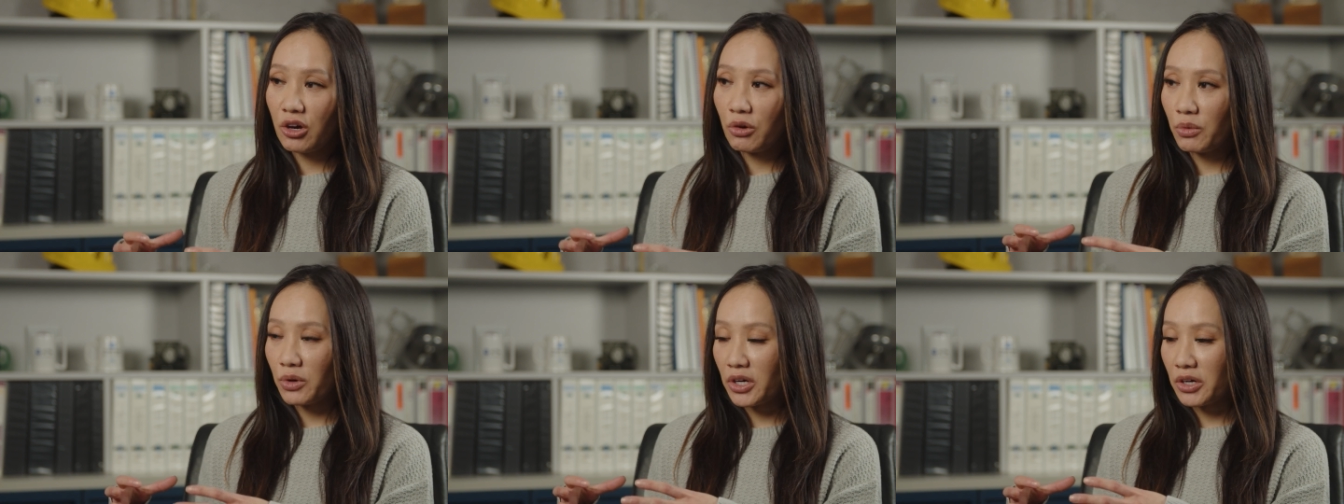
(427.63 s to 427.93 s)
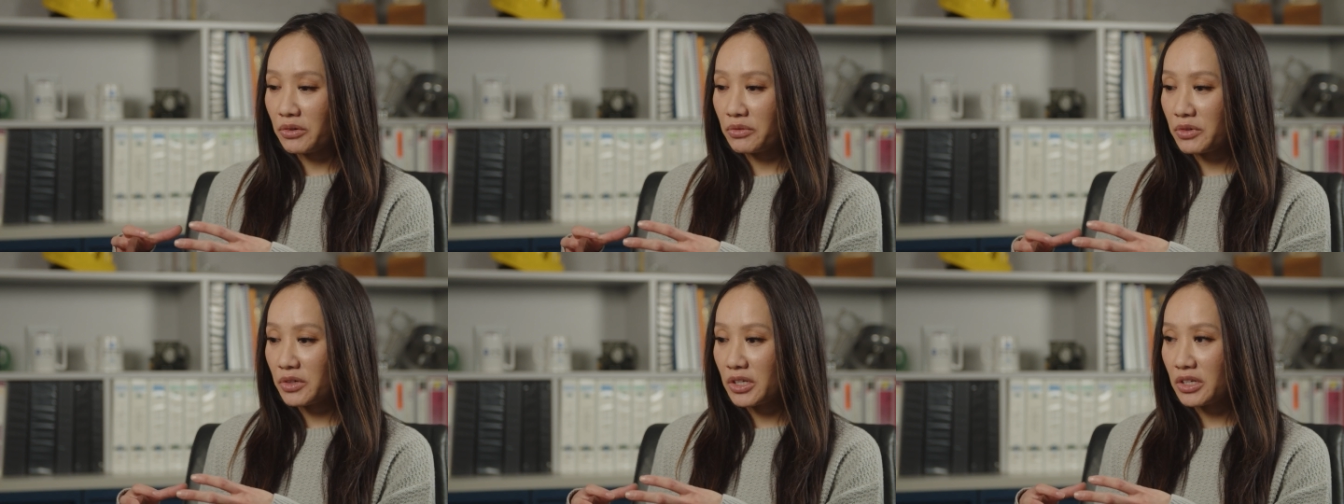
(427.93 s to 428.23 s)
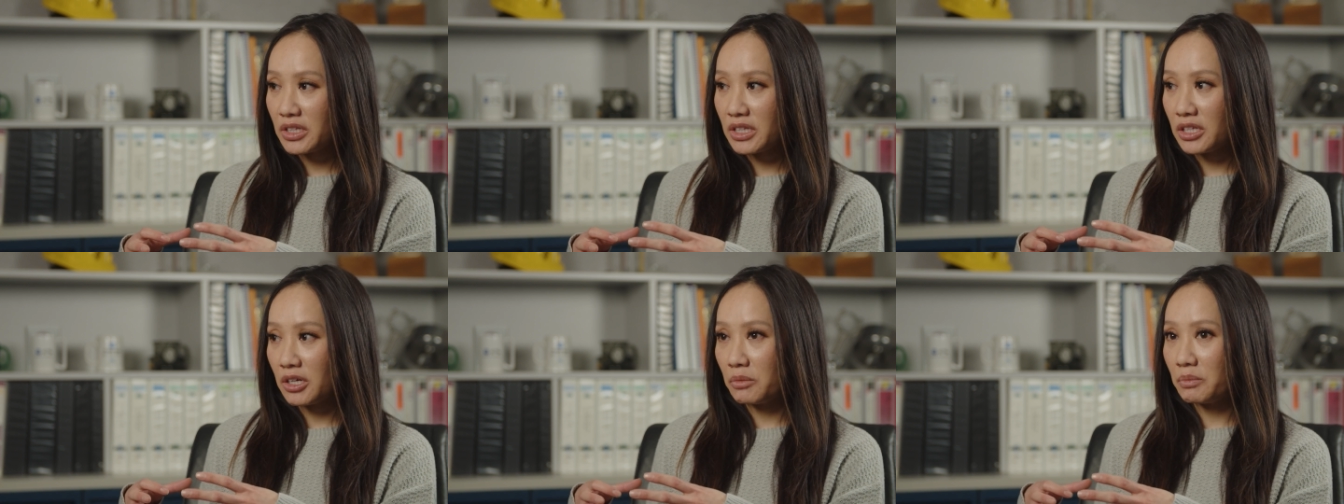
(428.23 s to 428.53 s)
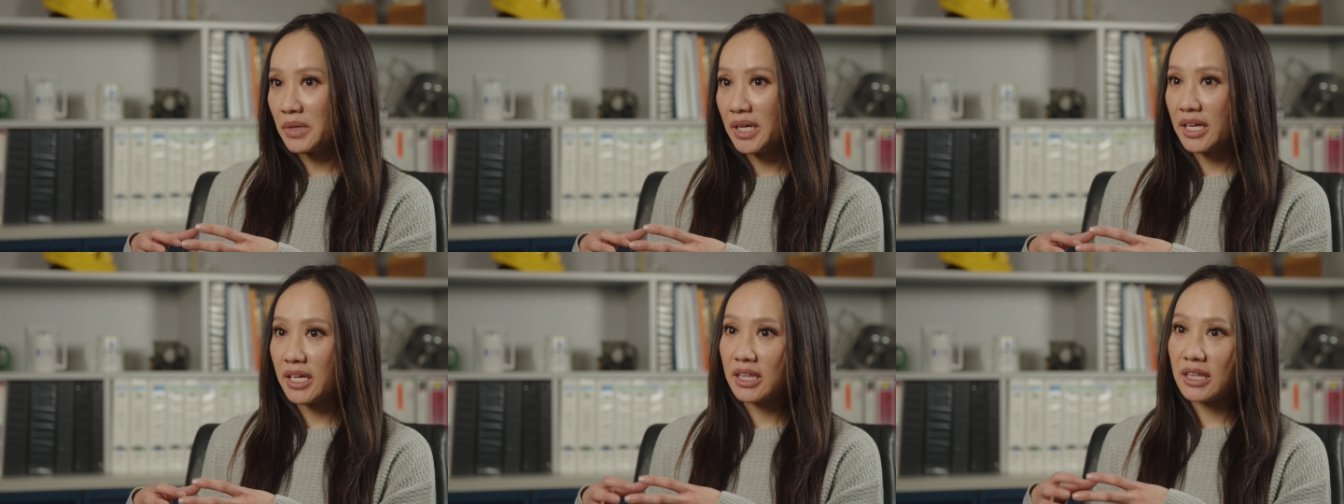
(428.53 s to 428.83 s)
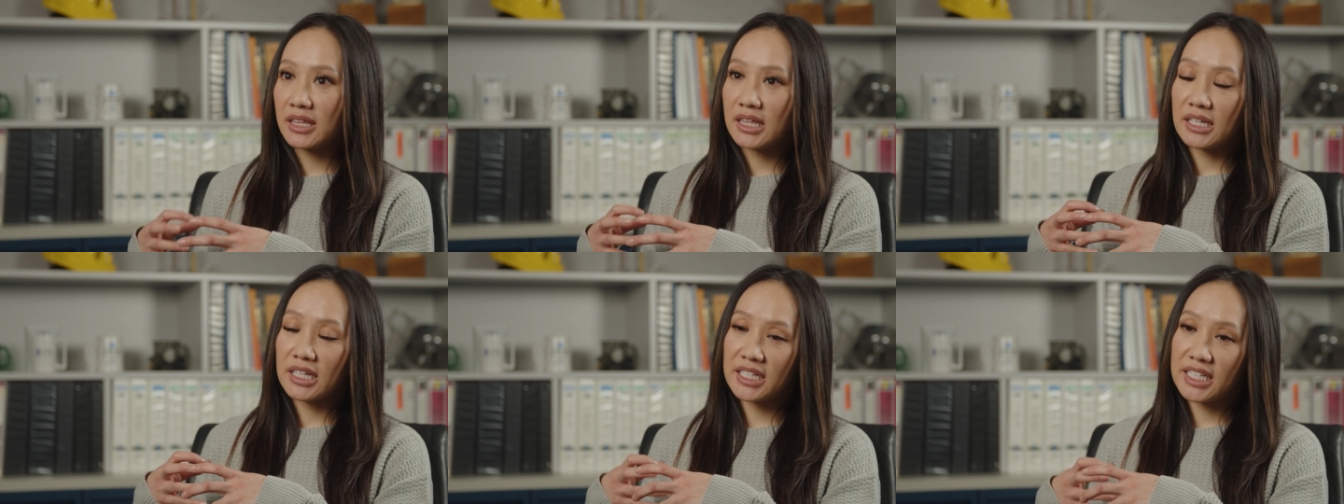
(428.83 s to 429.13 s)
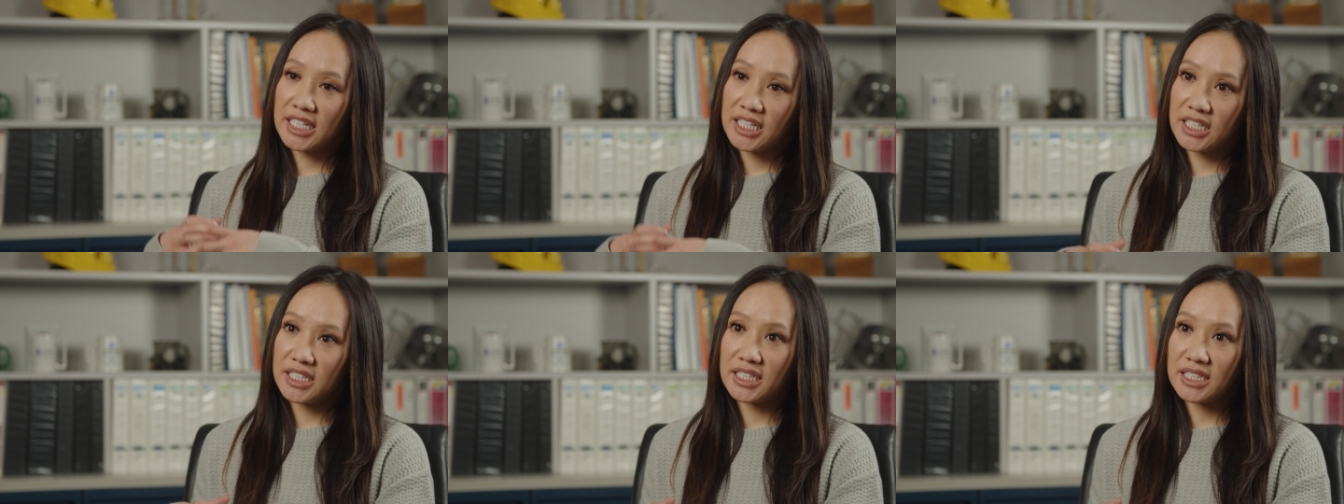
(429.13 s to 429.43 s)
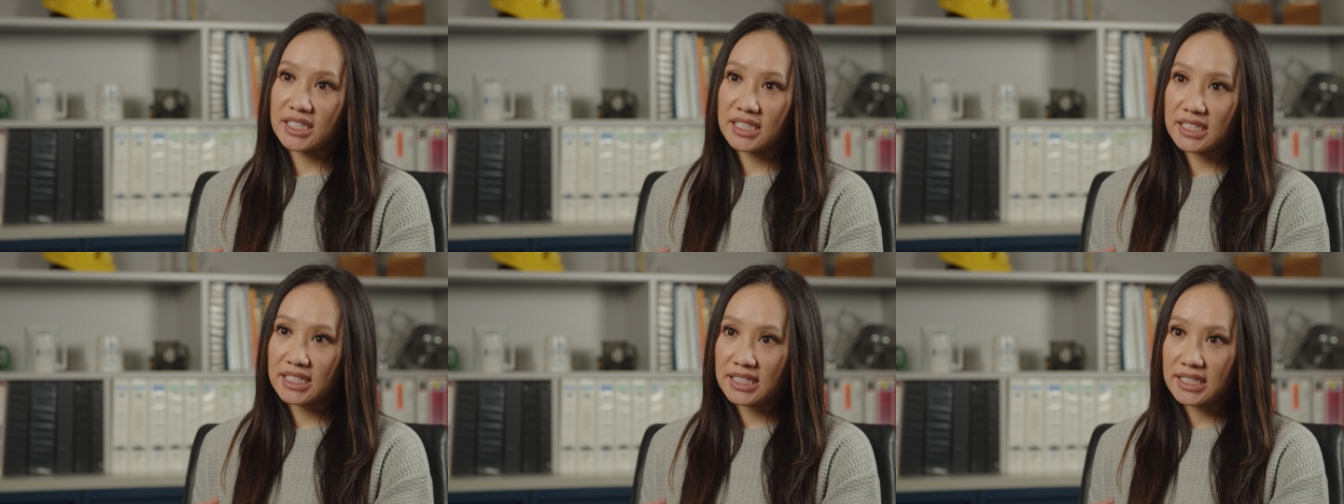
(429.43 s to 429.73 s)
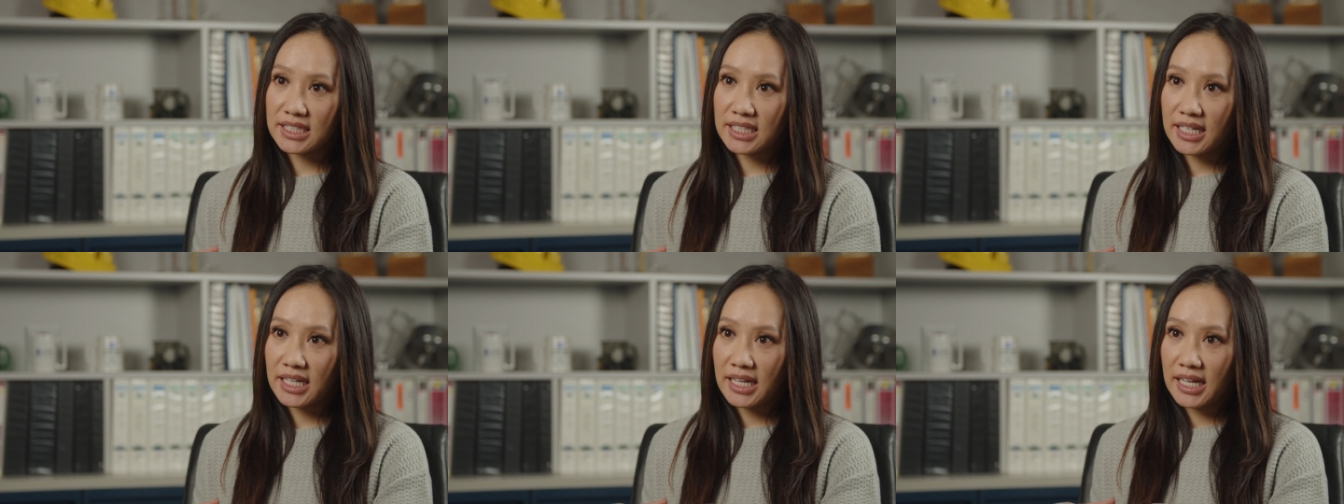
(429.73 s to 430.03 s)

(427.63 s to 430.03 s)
where they'll make the gears